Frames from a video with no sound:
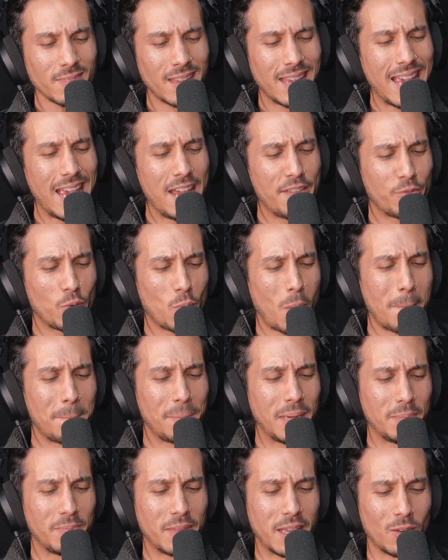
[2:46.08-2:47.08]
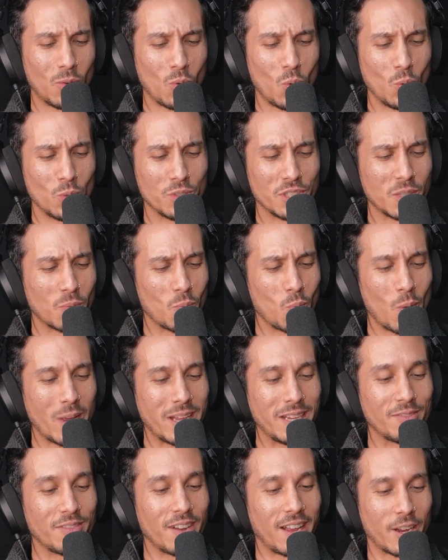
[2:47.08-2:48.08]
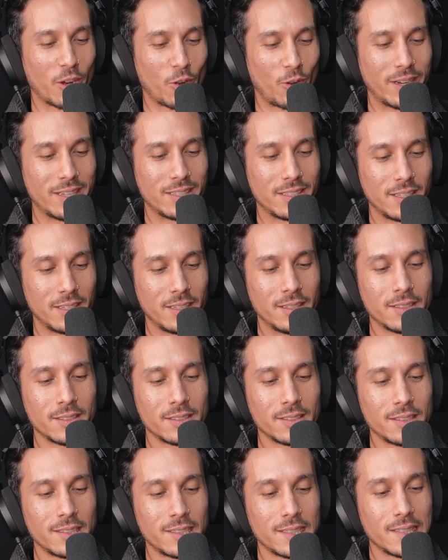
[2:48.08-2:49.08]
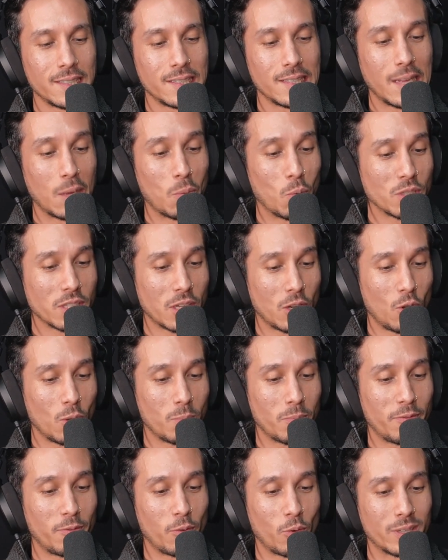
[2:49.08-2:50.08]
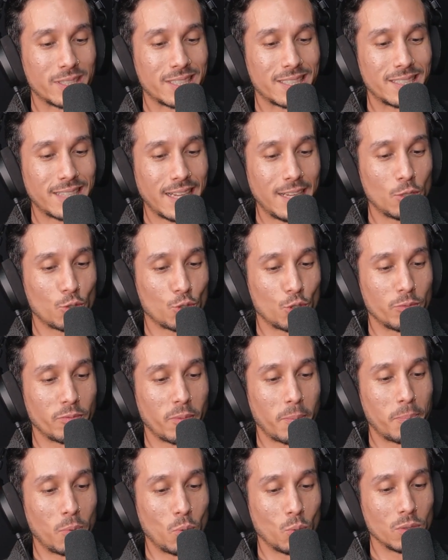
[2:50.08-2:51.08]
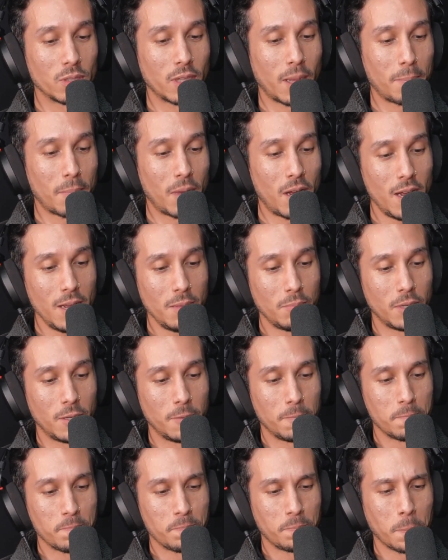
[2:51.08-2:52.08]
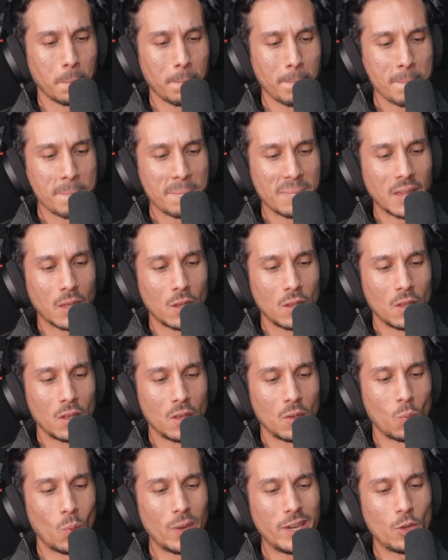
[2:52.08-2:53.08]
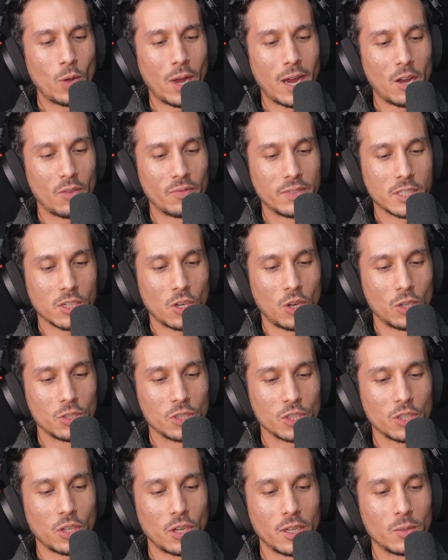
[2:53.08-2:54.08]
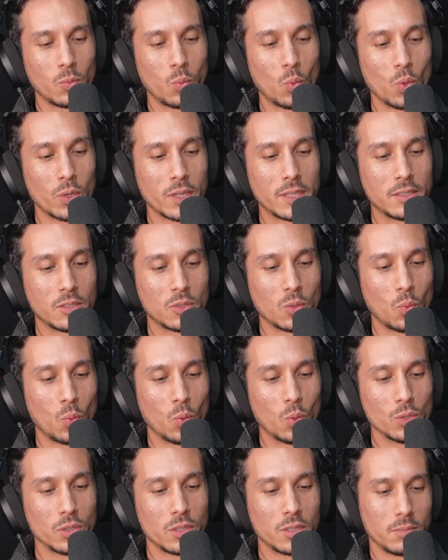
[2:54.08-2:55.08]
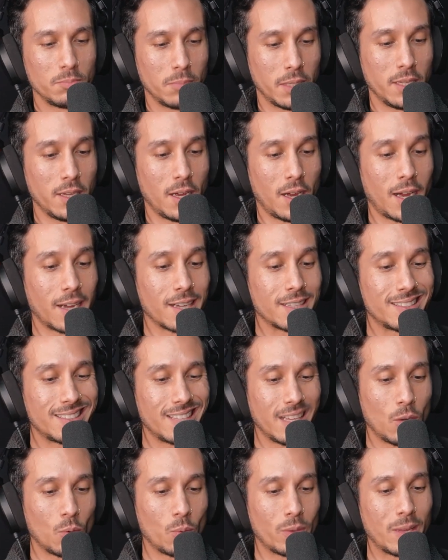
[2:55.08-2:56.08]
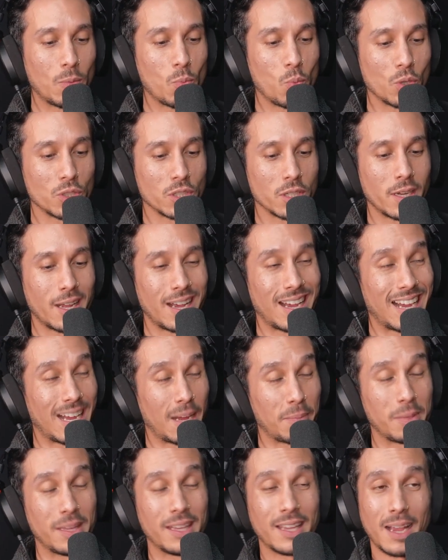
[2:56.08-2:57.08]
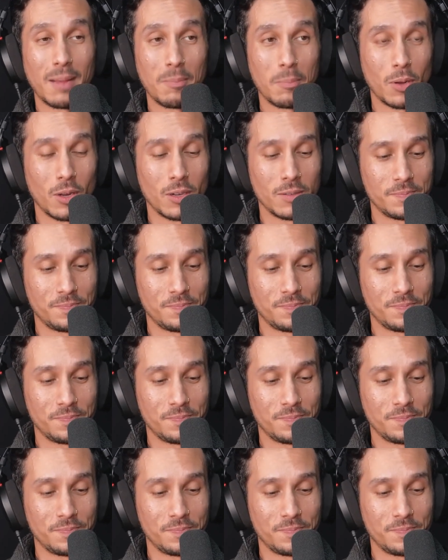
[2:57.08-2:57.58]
Everyone beat their horns and waved like crazy. It wasn't long before a state trooper pulled up behind me. When he got out of his car and started walking towards me, I could tell he wasn't a happy camper.